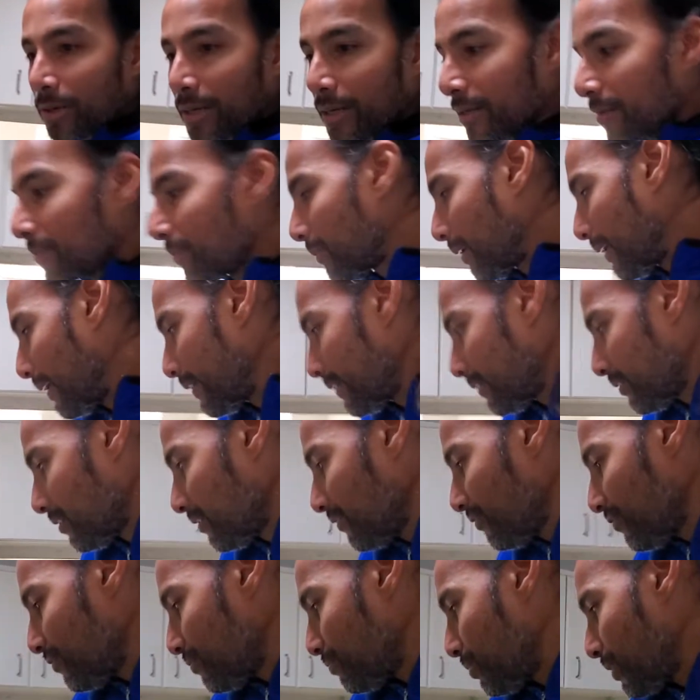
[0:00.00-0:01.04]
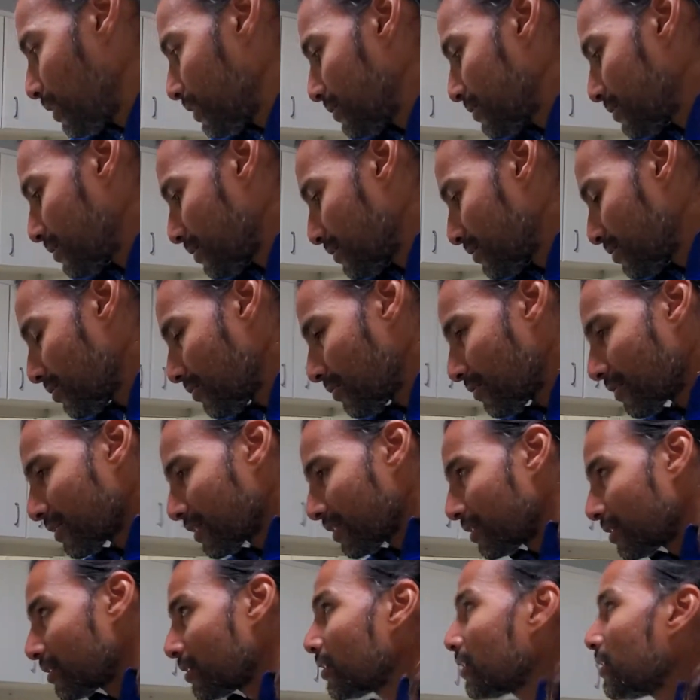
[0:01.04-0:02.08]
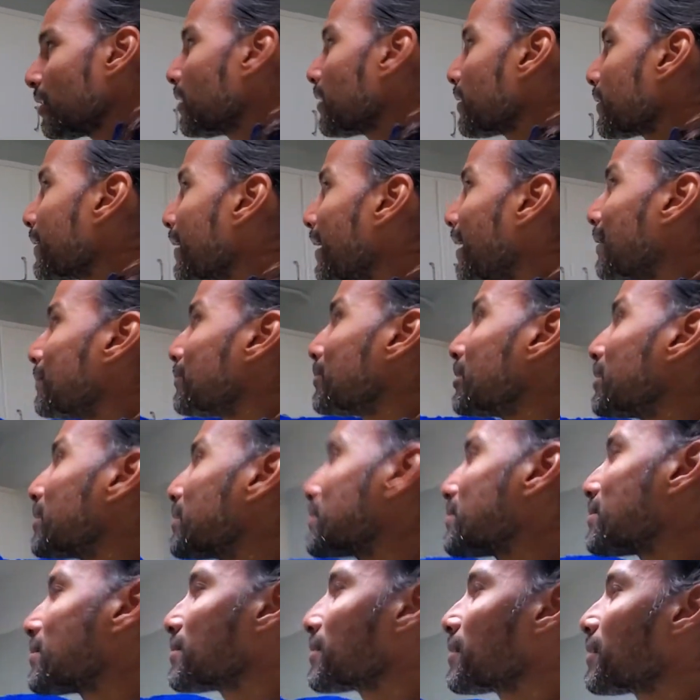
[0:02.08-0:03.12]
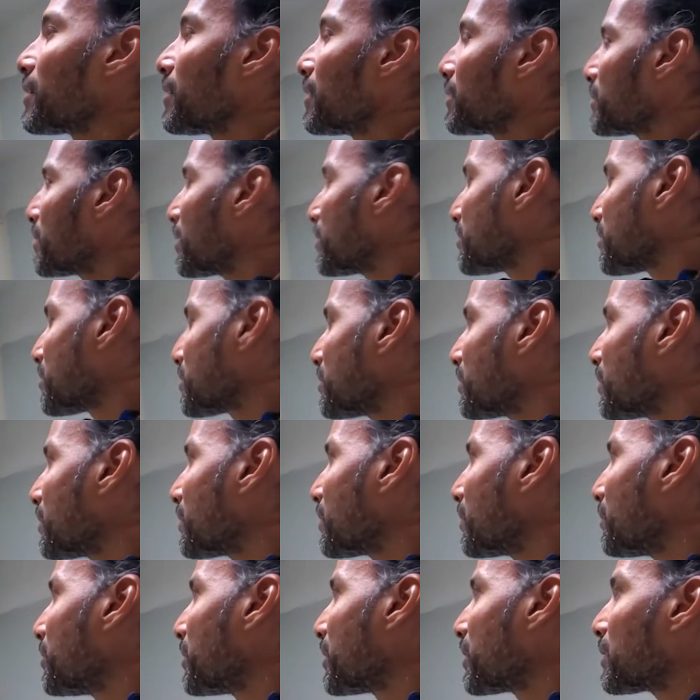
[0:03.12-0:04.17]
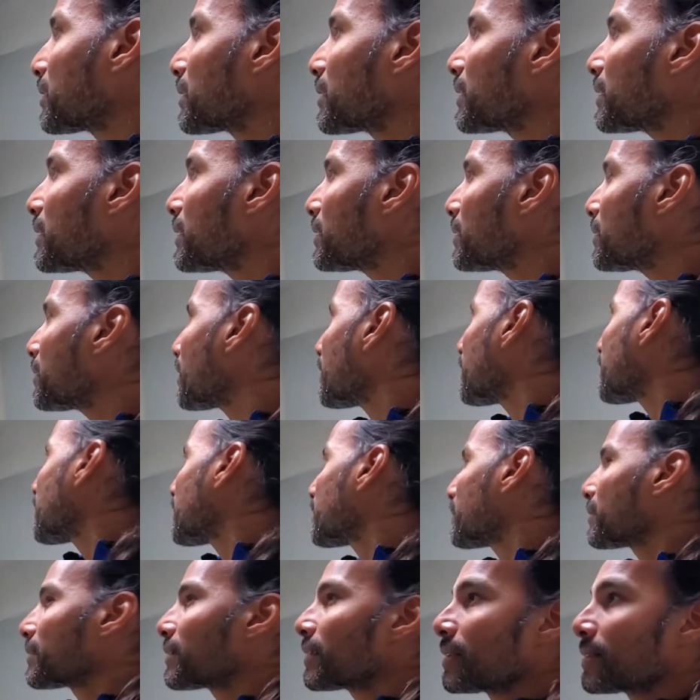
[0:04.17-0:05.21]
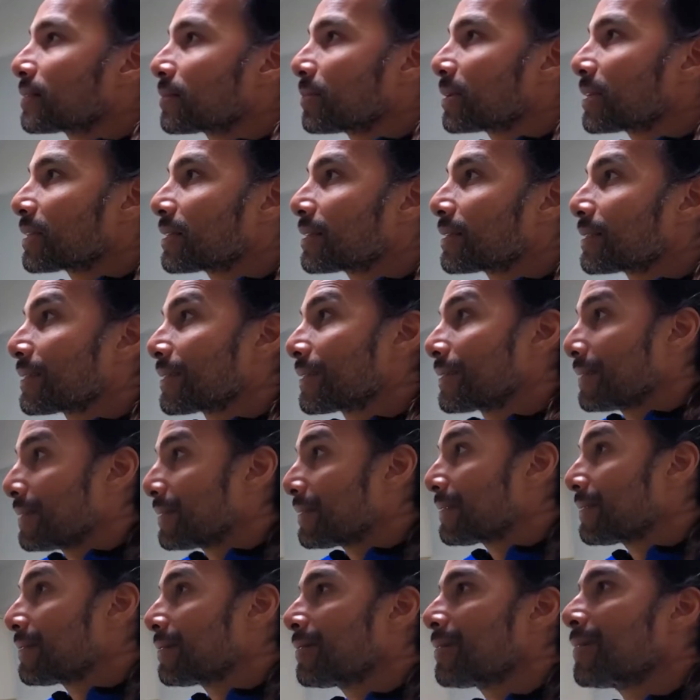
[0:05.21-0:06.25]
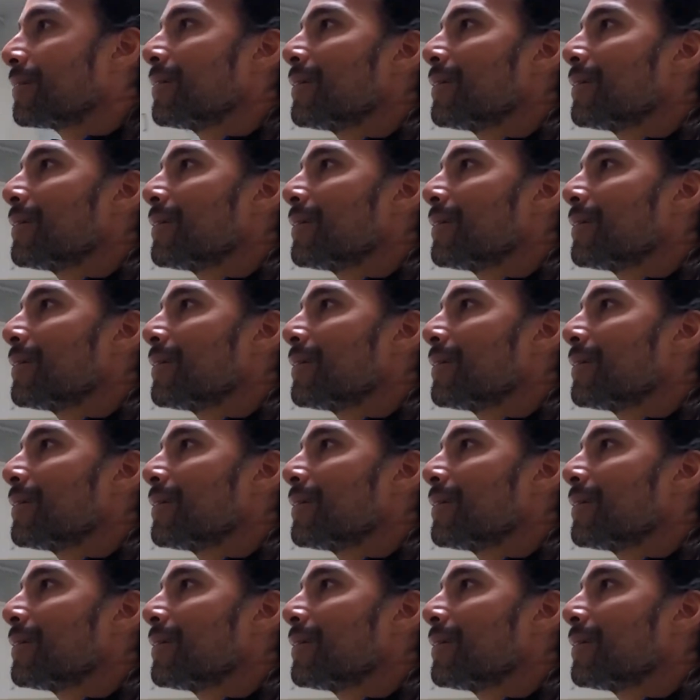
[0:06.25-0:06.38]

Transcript: I didn't buy enough, but it's all good. Cabinets, they just needed to be cleaned, and I think they need to be cleaned again.